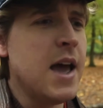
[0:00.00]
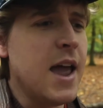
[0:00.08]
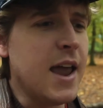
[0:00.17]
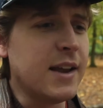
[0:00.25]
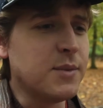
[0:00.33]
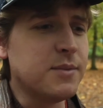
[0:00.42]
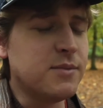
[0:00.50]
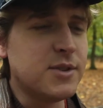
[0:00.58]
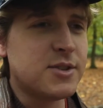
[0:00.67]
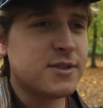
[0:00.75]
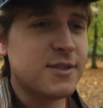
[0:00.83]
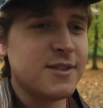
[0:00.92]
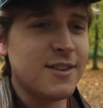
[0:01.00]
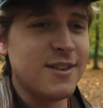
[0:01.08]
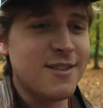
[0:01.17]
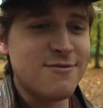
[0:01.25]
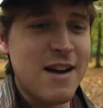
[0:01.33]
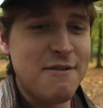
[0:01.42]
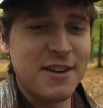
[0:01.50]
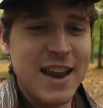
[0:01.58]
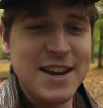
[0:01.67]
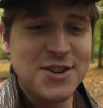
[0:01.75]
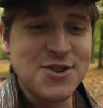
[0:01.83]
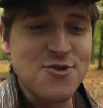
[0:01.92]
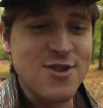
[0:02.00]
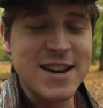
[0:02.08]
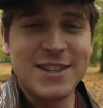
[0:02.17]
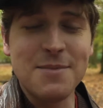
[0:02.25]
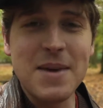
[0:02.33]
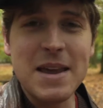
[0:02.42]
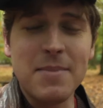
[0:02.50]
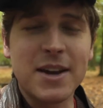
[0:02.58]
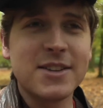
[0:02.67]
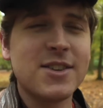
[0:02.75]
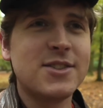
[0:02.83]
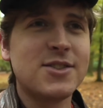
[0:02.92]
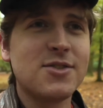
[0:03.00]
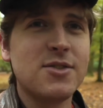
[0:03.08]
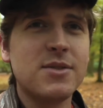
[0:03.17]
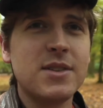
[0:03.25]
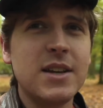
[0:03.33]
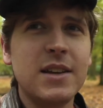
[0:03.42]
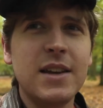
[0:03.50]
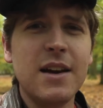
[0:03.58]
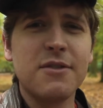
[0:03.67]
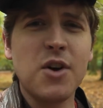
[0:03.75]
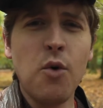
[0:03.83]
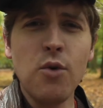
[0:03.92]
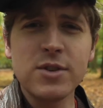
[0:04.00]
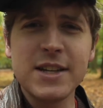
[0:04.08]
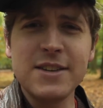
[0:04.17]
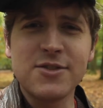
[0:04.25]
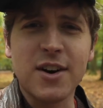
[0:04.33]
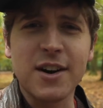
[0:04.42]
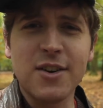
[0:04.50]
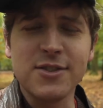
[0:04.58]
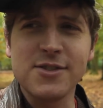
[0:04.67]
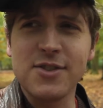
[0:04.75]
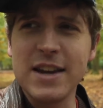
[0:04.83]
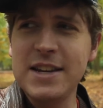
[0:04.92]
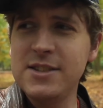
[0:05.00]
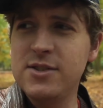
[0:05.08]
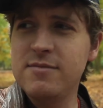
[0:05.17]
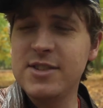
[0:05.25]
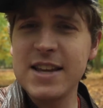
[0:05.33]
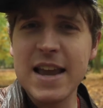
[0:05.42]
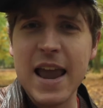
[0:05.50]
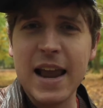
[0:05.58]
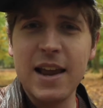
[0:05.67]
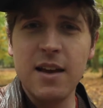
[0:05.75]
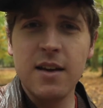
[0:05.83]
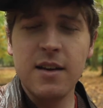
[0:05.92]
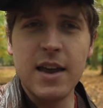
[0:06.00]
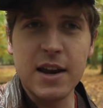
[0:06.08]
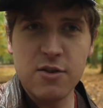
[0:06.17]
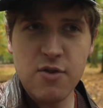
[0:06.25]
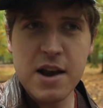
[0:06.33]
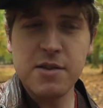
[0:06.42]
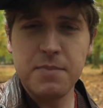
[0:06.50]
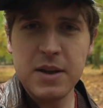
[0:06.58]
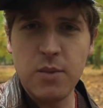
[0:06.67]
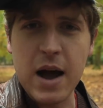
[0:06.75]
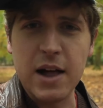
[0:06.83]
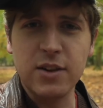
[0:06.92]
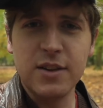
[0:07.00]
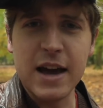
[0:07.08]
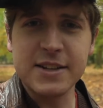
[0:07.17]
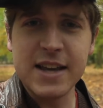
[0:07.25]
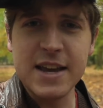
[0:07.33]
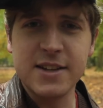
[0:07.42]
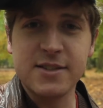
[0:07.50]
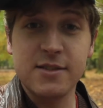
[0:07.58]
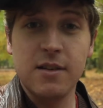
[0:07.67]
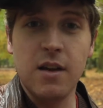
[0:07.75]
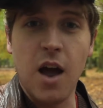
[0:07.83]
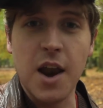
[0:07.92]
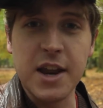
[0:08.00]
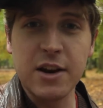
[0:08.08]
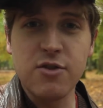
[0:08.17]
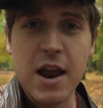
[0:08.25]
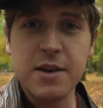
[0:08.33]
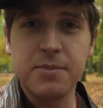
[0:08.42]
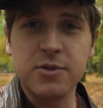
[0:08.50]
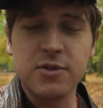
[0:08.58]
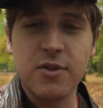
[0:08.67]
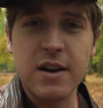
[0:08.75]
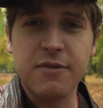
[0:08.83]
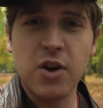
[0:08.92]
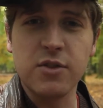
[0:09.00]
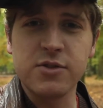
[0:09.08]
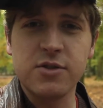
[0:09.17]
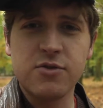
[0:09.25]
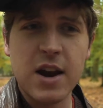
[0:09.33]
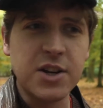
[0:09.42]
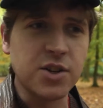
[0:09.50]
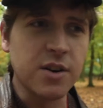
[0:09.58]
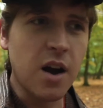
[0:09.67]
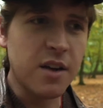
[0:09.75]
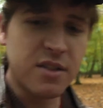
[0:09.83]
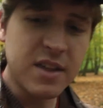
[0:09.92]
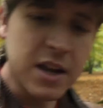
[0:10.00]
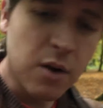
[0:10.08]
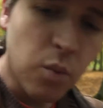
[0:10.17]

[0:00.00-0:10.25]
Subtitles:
it was revelationary to me because I just thought, well, yeah, of course he's trying to concentrate. He's singing incredibly well. That takes an incredible degree of concentration. I think a